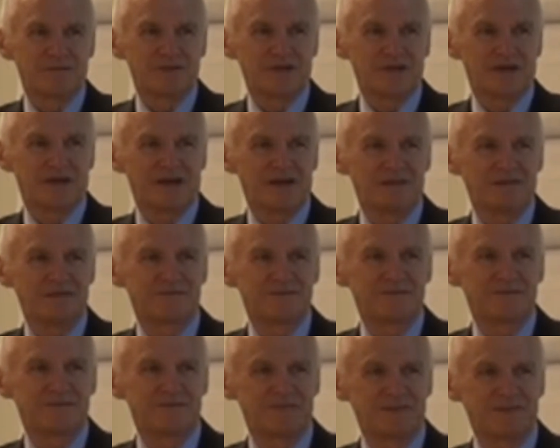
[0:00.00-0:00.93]
We are
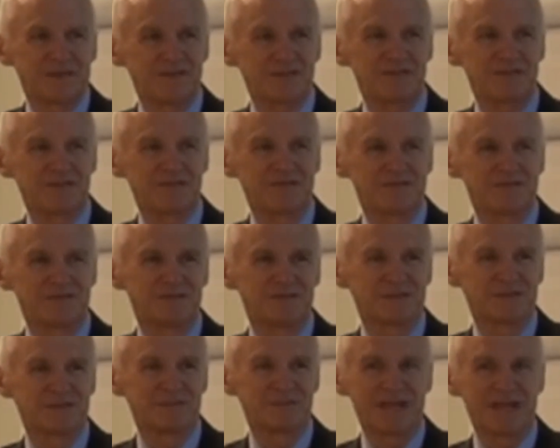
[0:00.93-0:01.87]
fossil
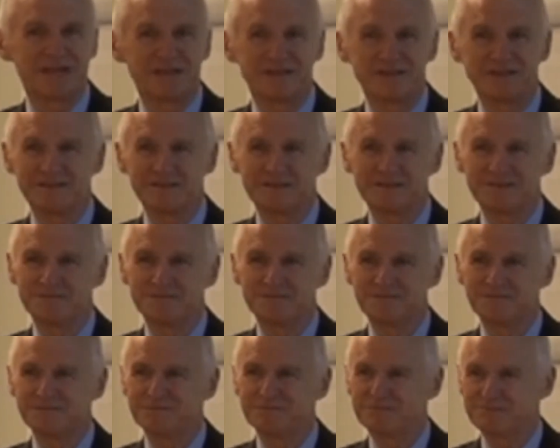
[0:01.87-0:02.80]
fuel dependent.
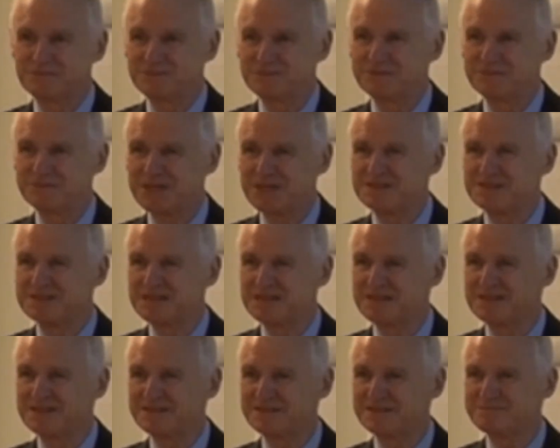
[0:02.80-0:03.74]
We
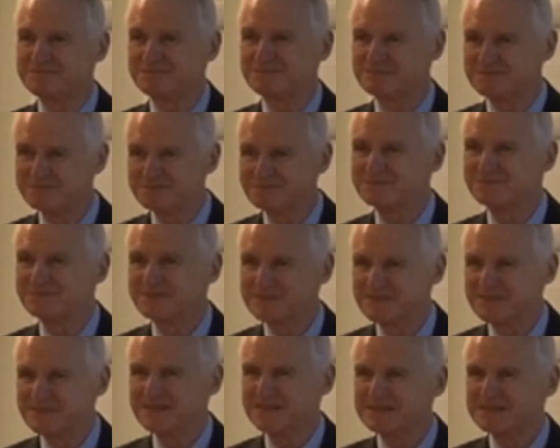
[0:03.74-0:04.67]
basically
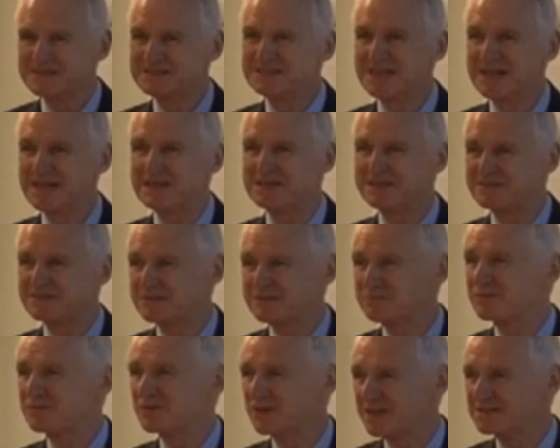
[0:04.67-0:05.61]
take the
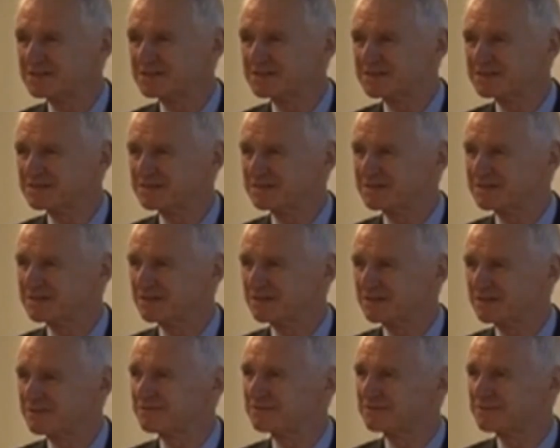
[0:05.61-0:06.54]
price
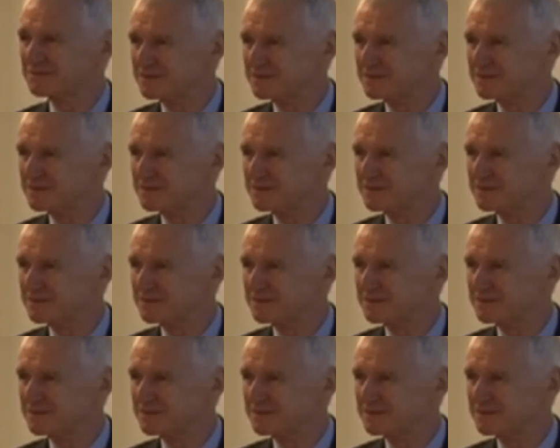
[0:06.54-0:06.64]
of